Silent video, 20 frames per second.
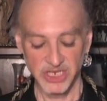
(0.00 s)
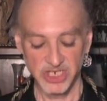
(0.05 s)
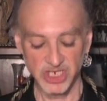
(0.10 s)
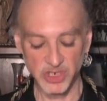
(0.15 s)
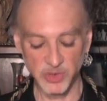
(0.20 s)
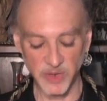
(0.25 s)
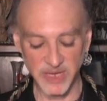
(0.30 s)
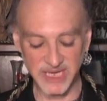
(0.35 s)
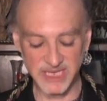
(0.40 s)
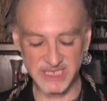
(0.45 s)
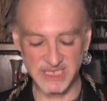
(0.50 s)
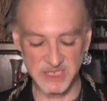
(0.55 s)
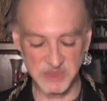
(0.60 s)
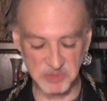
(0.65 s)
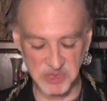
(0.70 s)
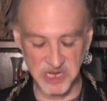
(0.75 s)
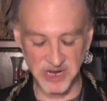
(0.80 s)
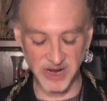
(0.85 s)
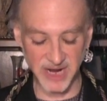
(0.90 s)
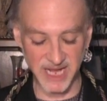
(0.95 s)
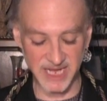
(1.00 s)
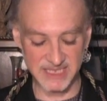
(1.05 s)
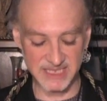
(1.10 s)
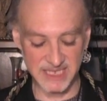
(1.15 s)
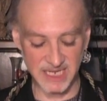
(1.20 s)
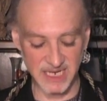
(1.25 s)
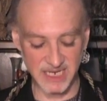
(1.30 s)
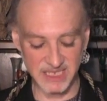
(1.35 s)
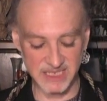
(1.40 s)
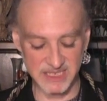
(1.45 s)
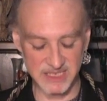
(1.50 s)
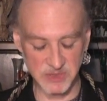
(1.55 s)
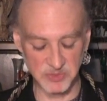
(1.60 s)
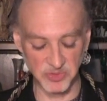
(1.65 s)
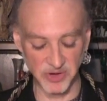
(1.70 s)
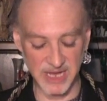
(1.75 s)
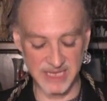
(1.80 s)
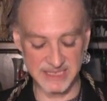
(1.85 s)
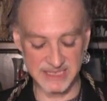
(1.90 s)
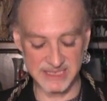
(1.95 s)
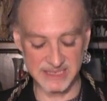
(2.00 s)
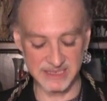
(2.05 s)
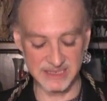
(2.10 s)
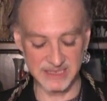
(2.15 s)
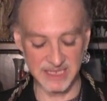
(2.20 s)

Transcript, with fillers: to experience and express